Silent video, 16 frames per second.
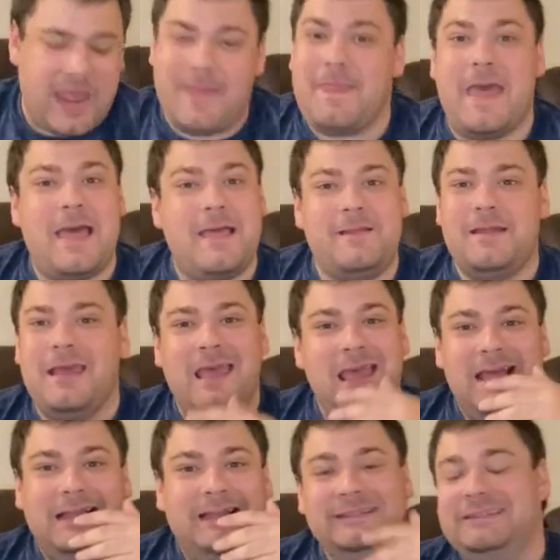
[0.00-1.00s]
And then
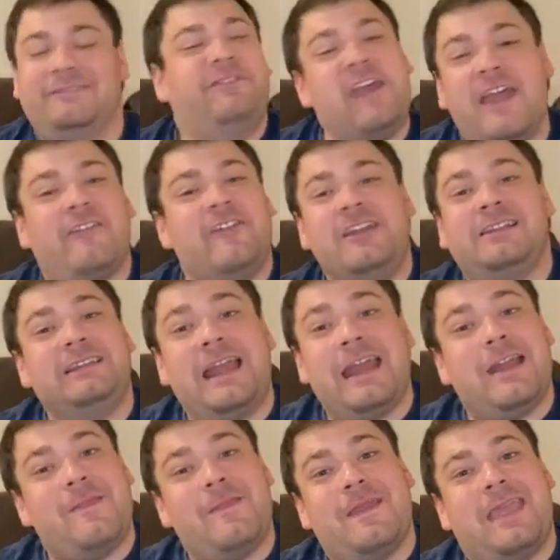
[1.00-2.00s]
very
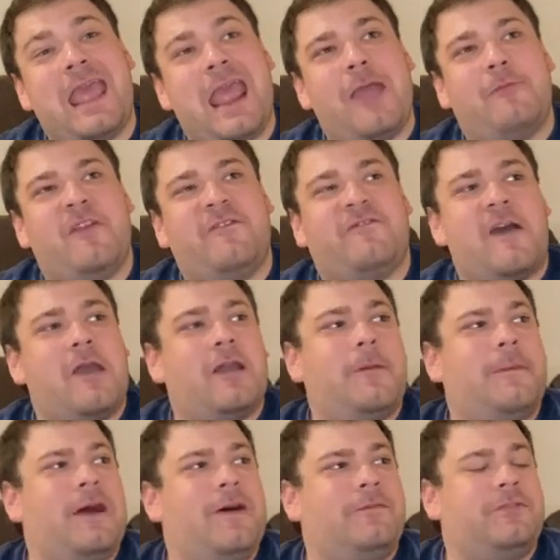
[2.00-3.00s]
late in the game, we found
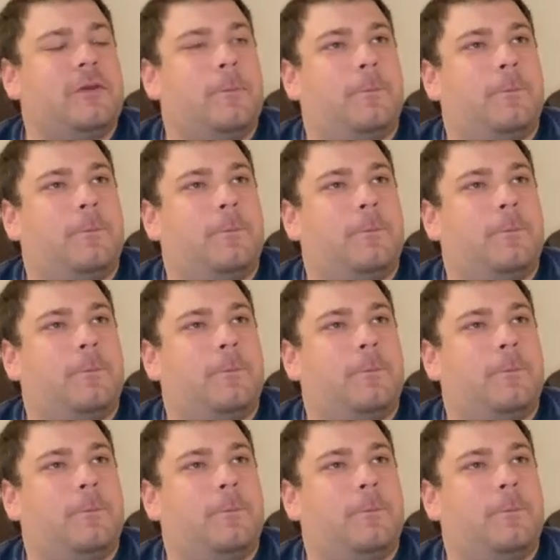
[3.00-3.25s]
out about